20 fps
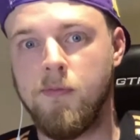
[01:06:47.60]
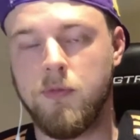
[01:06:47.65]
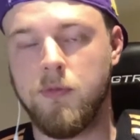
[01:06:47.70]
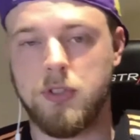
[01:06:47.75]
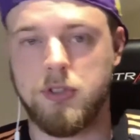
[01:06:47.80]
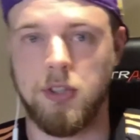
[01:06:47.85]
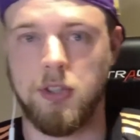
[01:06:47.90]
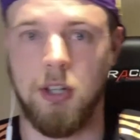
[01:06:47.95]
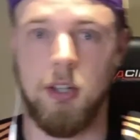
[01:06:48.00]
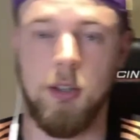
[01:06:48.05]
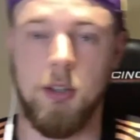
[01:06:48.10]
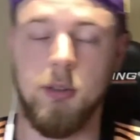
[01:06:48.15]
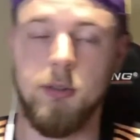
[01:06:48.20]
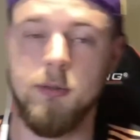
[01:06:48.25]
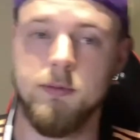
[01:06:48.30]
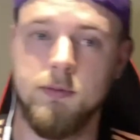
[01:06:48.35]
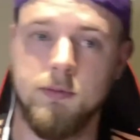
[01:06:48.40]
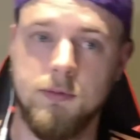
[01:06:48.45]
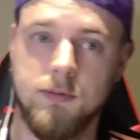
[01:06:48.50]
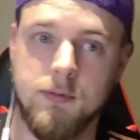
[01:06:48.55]
So
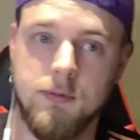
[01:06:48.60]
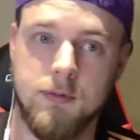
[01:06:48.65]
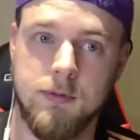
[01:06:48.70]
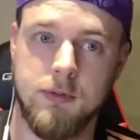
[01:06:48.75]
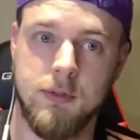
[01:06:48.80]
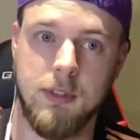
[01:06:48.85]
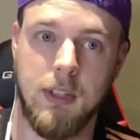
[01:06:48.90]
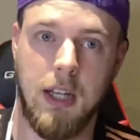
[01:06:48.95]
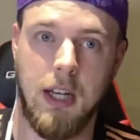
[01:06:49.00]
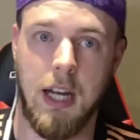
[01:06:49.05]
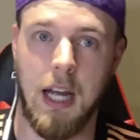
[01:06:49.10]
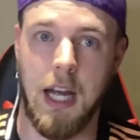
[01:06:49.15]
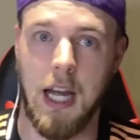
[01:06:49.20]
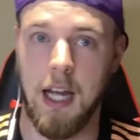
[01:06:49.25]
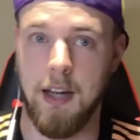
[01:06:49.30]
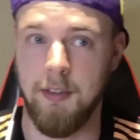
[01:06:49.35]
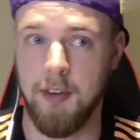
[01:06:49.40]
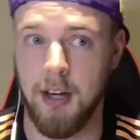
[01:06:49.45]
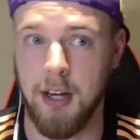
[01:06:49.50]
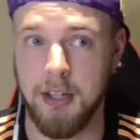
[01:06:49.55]
I
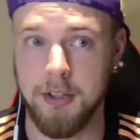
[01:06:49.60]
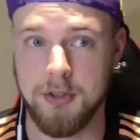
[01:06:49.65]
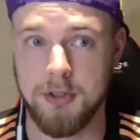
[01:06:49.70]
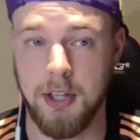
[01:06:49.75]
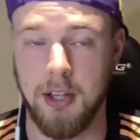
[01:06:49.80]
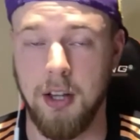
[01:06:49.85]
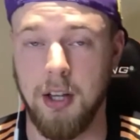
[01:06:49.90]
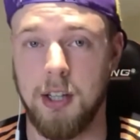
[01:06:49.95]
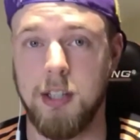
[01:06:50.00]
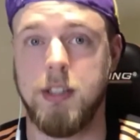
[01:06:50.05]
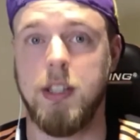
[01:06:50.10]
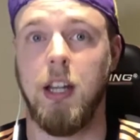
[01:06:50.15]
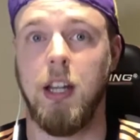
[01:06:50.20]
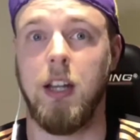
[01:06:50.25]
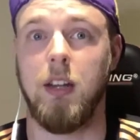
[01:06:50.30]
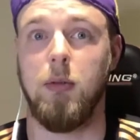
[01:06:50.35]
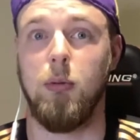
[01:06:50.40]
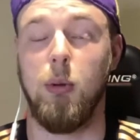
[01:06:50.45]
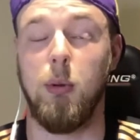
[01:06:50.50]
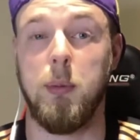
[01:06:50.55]
have a hunch that
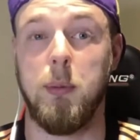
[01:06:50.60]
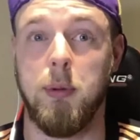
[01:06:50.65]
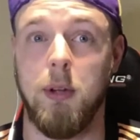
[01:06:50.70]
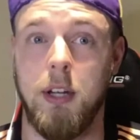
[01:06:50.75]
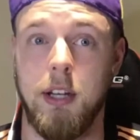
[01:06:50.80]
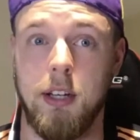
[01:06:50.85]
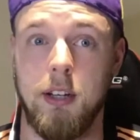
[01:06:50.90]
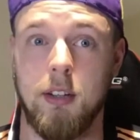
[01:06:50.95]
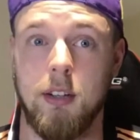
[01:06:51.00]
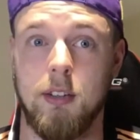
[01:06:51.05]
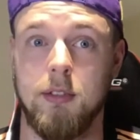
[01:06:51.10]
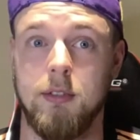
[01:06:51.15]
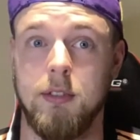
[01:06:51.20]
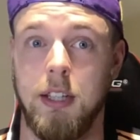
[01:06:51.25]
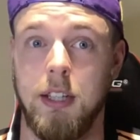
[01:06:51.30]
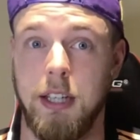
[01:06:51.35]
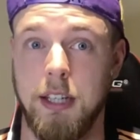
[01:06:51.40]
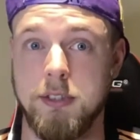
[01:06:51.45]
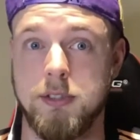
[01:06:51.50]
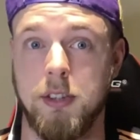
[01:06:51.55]
Locatelli will be playing
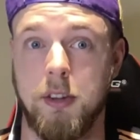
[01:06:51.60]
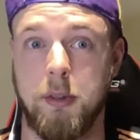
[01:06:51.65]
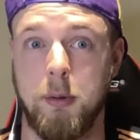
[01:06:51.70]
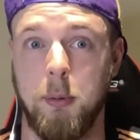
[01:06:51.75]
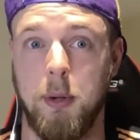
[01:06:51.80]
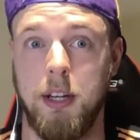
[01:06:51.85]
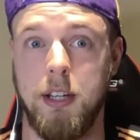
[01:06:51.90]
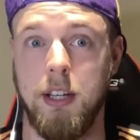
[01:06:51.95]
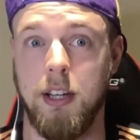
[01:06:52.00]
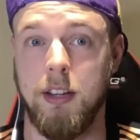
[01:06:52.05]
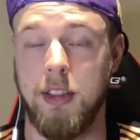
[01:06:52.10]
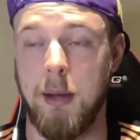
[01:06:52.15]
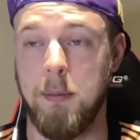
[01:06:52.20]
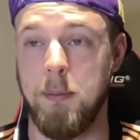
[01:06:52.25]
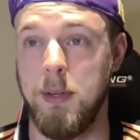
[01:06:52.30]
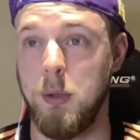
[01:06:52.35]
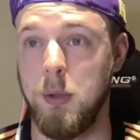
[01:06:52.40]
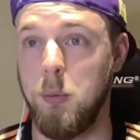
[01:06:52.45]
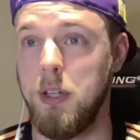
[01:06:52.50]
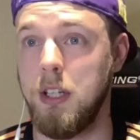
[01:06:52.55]
against Lithuania, that
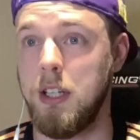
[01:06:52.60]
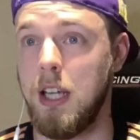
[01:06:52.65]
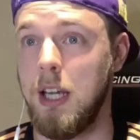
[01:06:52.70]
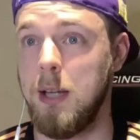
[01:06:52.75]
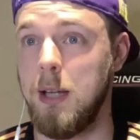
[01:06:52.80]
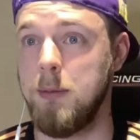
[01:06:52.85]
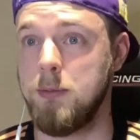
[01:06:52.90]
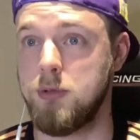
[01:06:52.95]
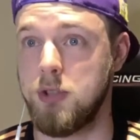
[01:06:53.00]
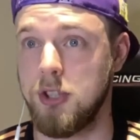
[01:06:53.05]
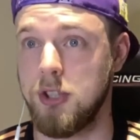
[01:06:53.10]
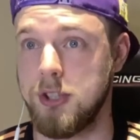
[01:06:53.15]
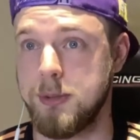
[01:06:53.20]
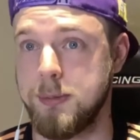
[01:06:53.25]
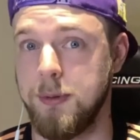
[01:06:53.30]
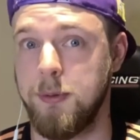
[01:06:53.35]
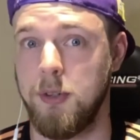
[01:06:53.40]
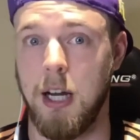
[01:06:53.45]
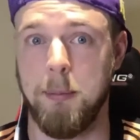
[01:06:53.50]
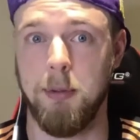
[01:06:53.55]
midweek game just before
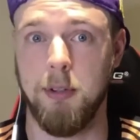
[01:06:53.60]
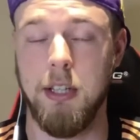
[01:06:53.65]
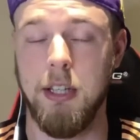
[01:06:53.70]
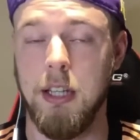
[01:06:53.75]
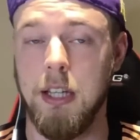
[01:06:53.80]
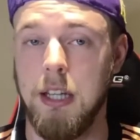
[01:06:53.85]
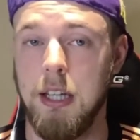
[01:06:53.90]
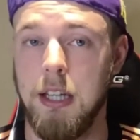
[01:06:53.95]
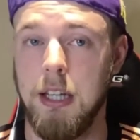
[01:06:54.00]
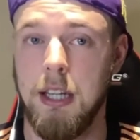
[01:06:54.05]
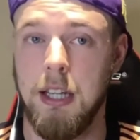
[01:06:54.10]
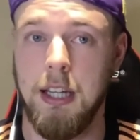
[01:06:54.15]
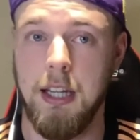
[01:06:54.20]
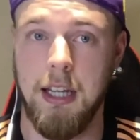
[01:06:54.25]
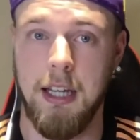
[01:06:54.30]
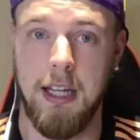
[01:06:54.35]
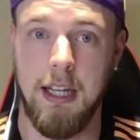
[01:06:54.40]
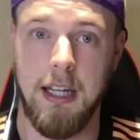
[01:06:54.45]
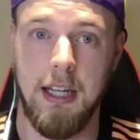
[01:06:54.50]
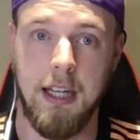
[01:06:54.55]
Napoli.
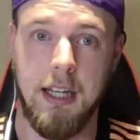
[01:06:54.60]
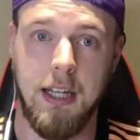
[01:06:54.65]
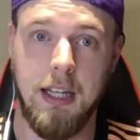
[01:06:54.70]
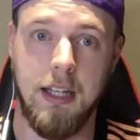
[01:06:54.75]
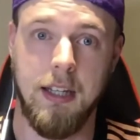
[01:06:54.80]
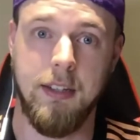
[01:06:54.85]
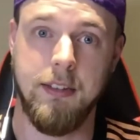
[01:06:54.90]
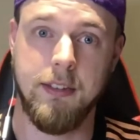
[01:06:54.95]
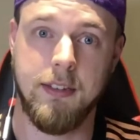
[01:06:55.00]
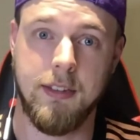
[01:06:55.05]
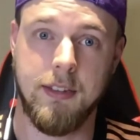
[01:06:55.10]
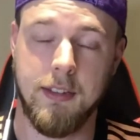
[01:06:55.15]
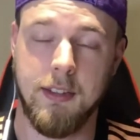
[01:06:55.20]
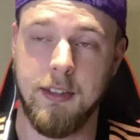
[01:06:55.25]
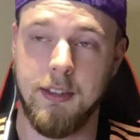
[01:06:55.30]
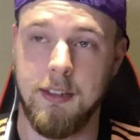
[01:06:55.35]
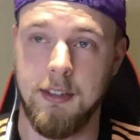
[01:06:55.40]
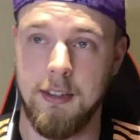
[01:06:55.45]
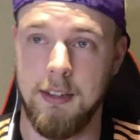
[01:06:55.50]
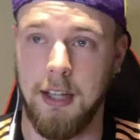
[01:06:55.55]
And
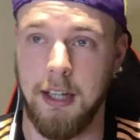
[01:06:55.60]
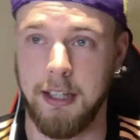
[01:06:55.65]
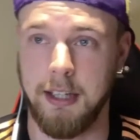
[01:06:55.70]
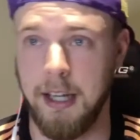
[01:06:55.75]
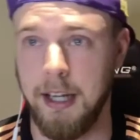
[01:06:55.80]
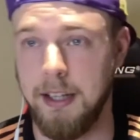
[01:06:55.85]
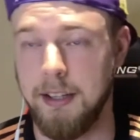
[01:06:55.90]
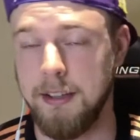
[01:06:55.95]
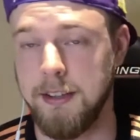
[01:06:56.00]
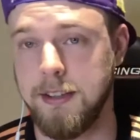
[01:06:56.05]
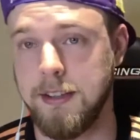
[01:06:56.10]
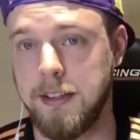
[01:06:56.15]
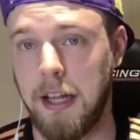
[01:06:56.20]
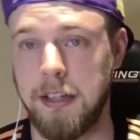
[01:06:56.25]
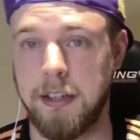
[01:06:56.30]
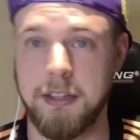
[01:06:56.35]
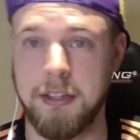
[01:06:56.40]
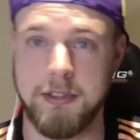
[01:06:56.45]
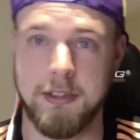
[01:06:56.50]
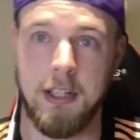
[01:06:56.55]
again,
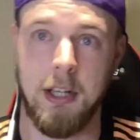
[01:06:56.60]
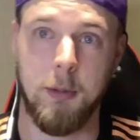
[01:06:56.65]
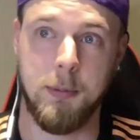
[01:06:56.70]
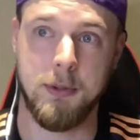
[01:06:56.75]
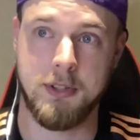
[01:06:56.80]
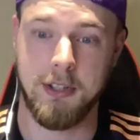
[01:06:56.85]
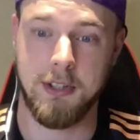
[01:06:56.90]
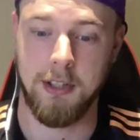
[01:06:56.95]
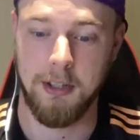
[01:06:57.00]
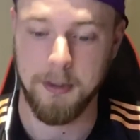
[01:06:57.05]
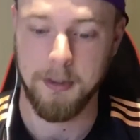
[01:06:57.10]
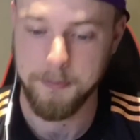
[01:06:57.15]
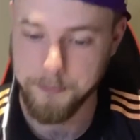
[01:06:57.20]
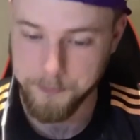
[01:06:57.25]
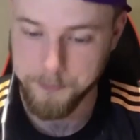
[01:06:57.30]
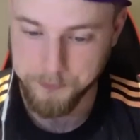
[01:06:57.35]
that doesn't help us at all.